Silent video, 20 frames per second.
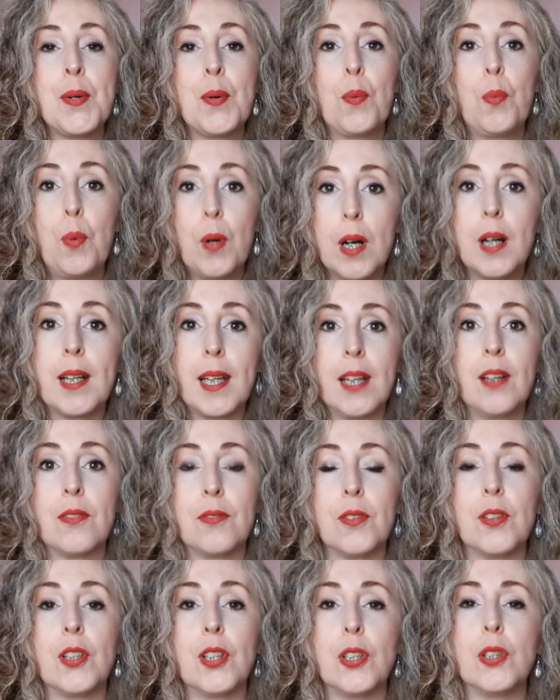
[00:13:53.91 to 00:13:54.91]
working
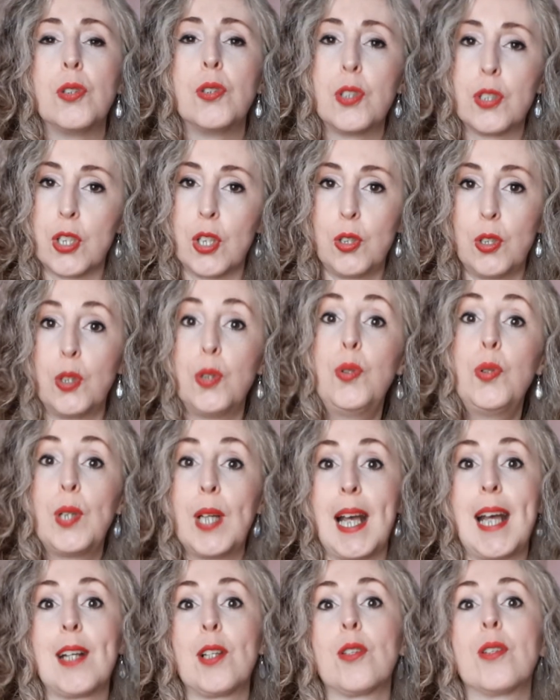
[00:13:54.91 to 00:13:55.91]
for you so you
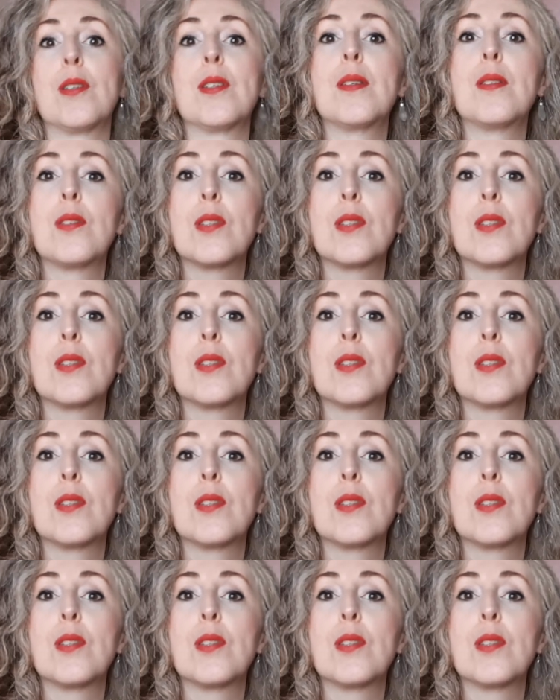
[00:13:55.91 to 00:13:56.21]
can